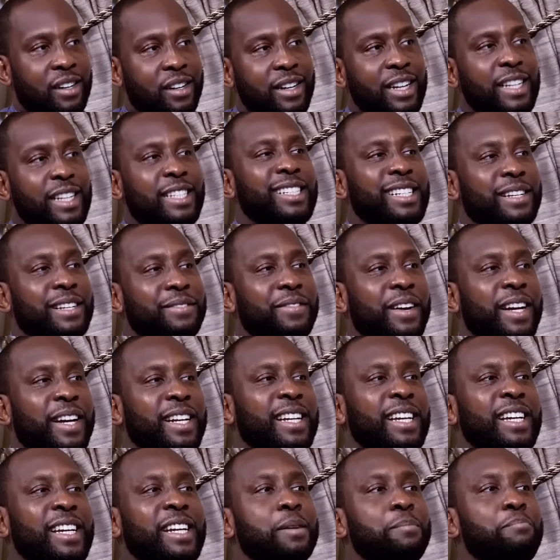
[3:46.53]
Let it
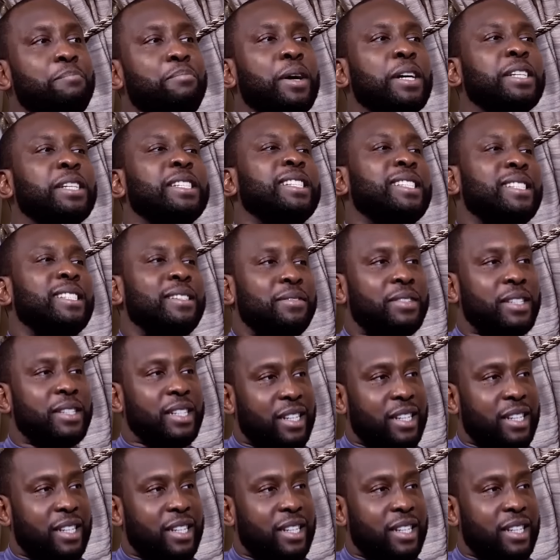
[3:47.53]
define it in a positive